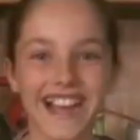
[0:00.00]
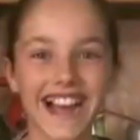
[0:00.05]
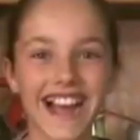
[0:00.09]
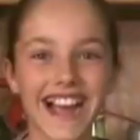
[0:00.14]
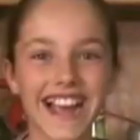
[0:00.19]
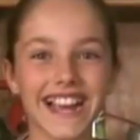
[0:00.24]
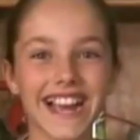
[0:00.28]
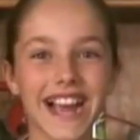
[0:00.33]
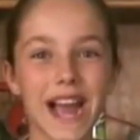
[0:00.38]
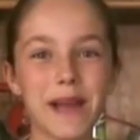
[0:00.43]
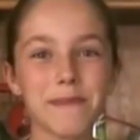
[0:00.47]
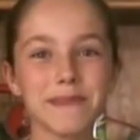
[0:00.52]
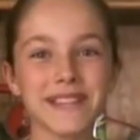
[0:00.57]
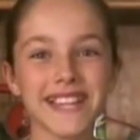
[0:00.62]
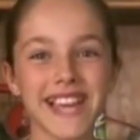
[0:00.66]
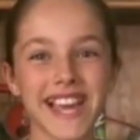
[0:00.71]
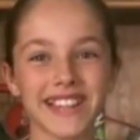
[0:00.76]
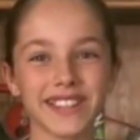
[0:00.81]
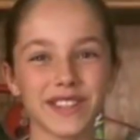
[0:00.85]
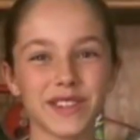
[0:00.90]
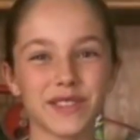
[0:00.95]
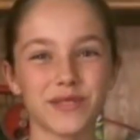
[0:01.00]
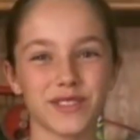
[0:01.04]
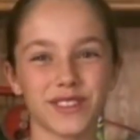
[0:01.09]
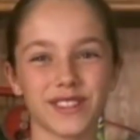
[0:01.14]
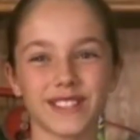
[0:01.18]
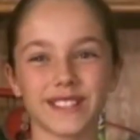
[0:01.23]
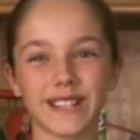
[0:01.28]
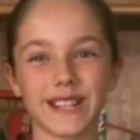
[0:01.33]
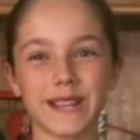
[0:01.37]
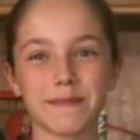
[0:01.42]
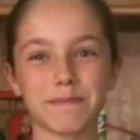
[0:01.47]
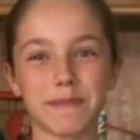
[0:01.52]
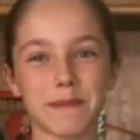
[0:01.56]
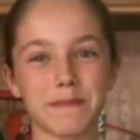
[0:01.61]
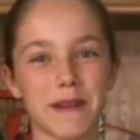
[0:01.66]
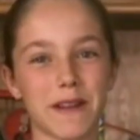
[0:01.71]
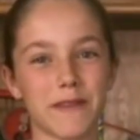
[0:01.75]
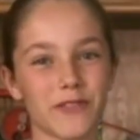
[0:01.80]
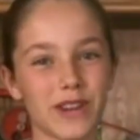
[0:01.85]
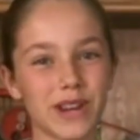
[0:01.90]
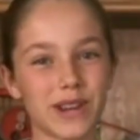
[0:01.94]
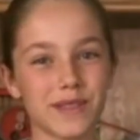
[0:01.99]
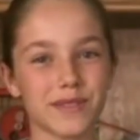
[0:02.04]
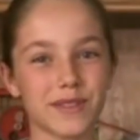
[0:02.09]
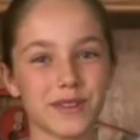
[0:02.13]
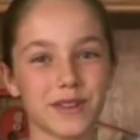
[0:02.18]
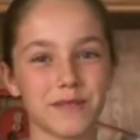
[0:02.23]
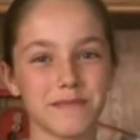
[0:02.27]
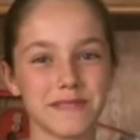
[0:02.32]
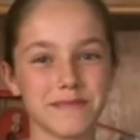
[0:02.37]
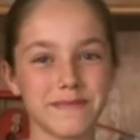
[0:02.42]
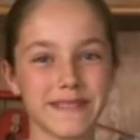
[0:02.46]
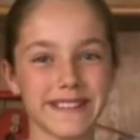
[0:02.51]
Hi, I'm Michaela Strickling, but my friends call me